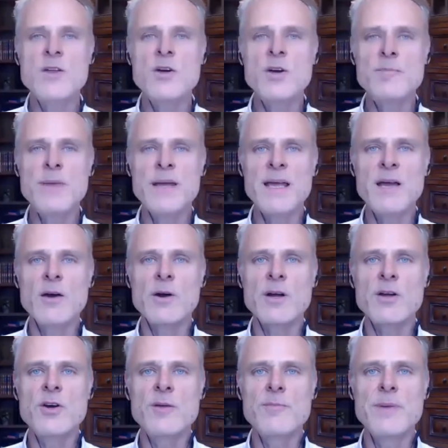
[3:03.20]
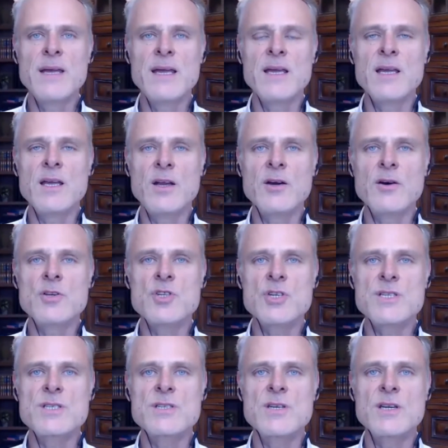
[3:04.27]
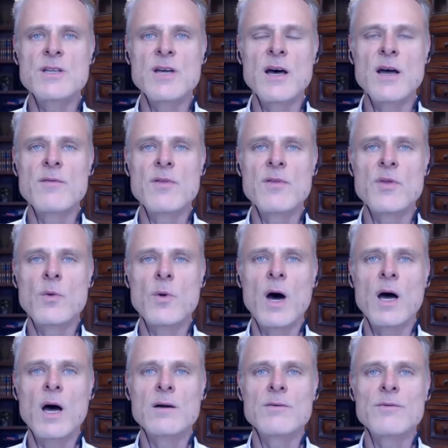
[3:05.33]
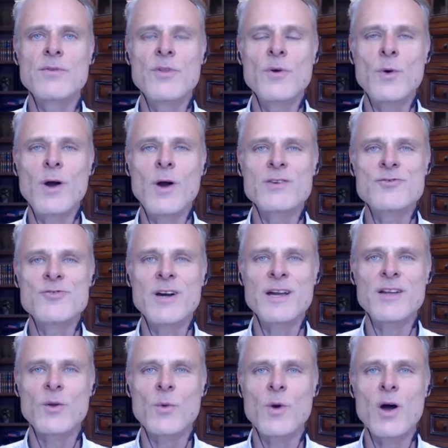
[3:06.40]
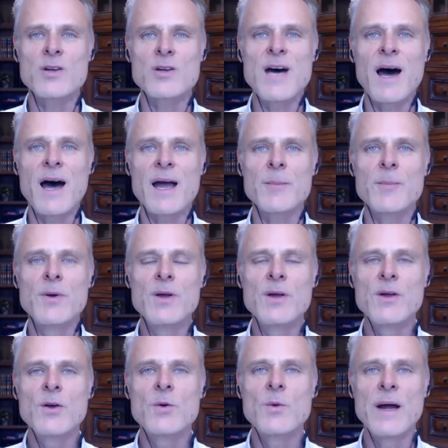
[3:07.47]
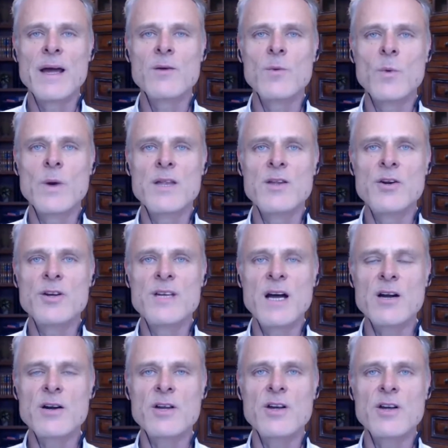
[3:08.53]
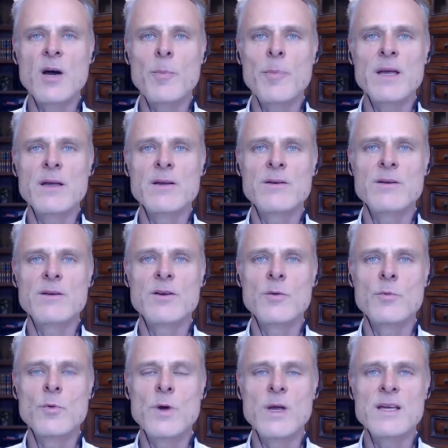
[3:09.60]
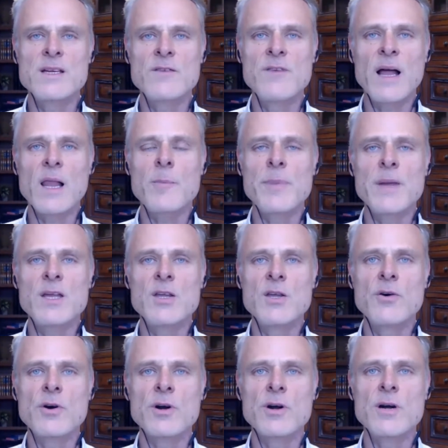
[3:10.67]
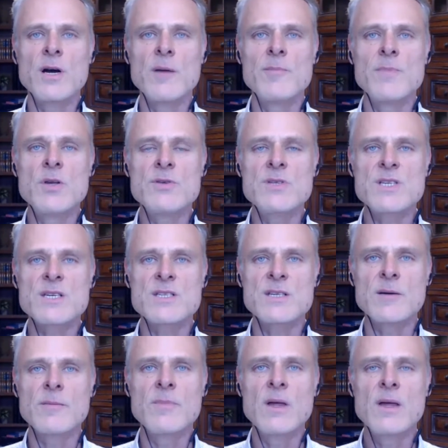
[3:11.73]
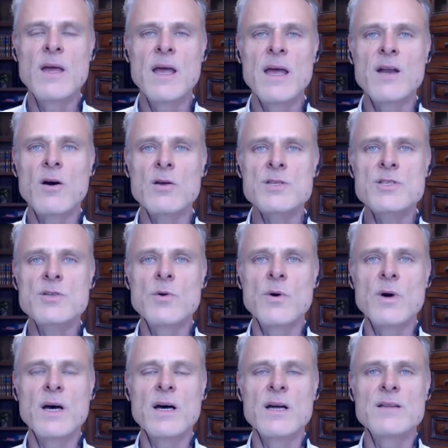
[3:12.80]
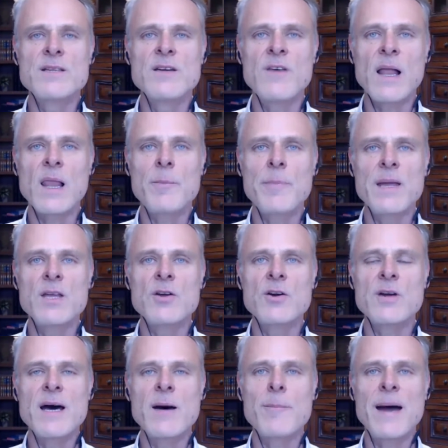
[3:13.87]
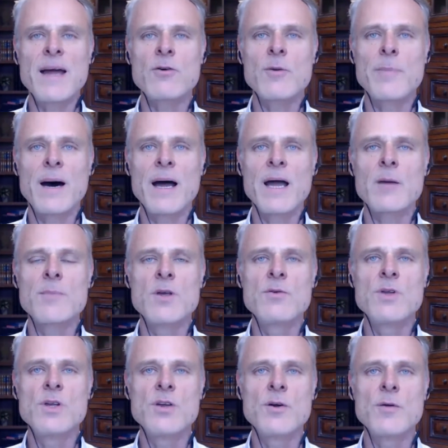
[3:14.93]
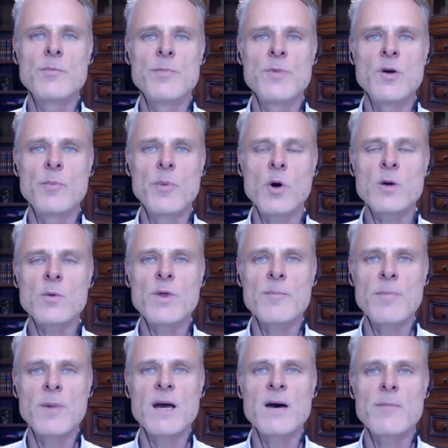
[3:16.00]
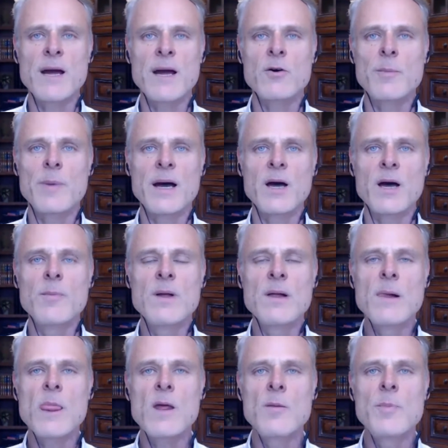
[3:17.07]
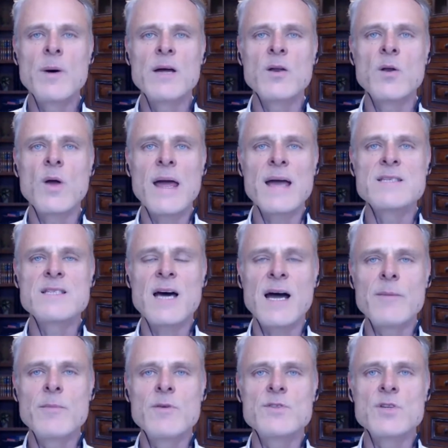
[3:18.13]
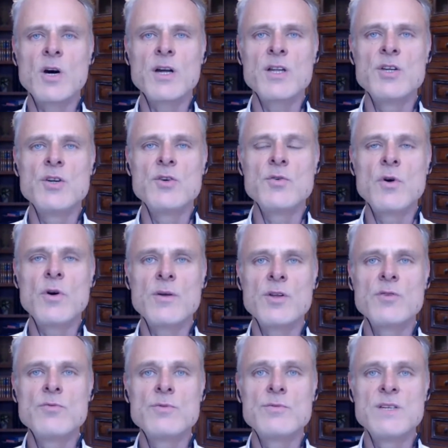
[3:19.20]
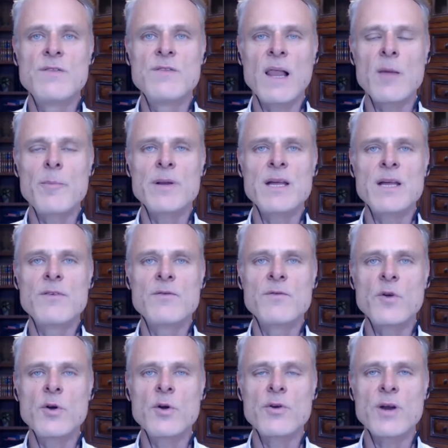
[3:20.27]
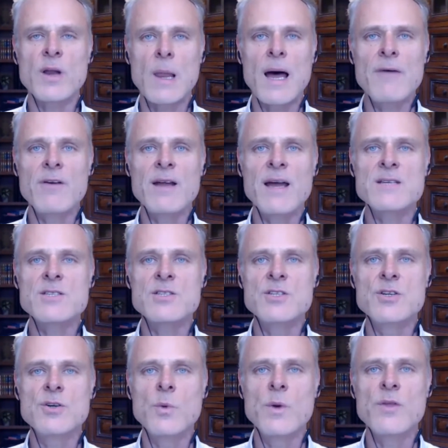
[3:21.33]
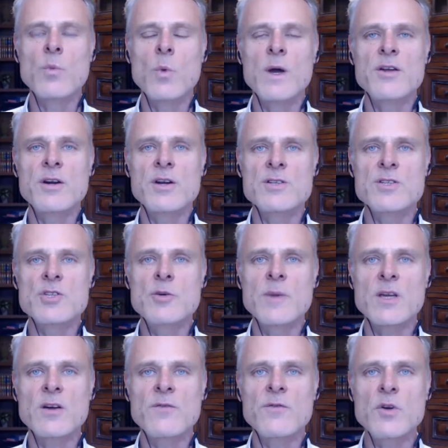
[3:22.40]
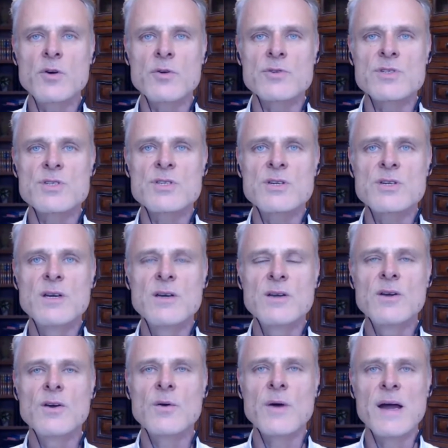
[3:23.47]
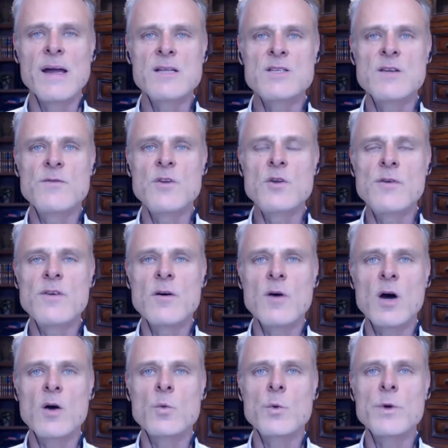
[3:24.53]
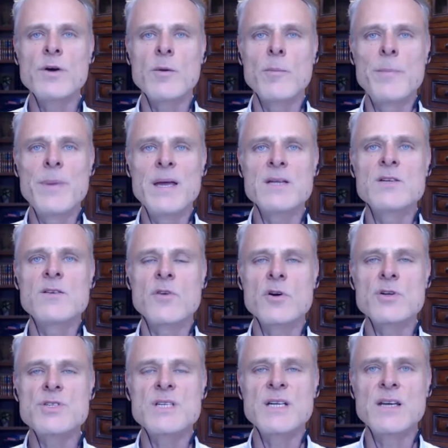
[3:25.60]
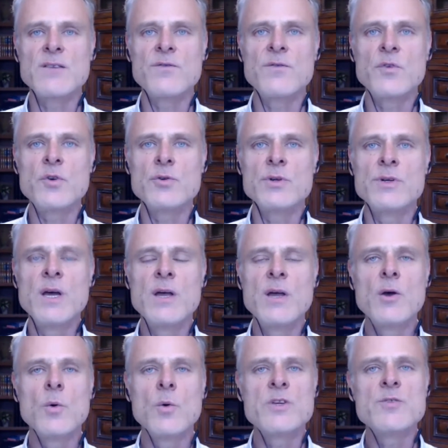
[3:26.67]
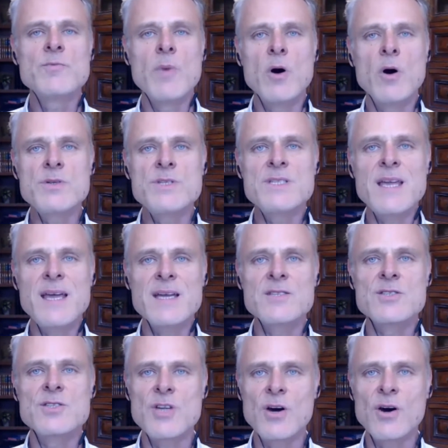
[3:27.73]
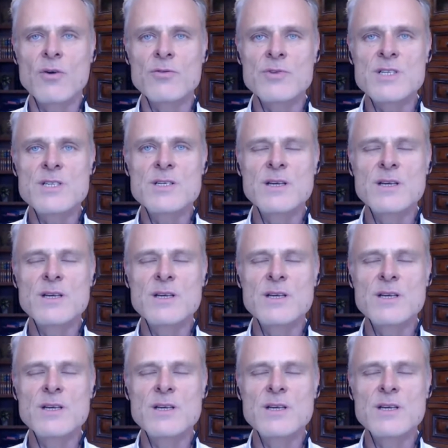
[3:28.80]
could be, or it could be, just the wrong drug at the wrong time, right? When you're younger, you're really developing your immune system and also developing your gut microbiome. You're born with a gut microbiome, but as time moves on, you develop it even further, and a lot of it has to do with what you're consuming, your foods. Right? So if you have a real big diversity in food, which most kids don't,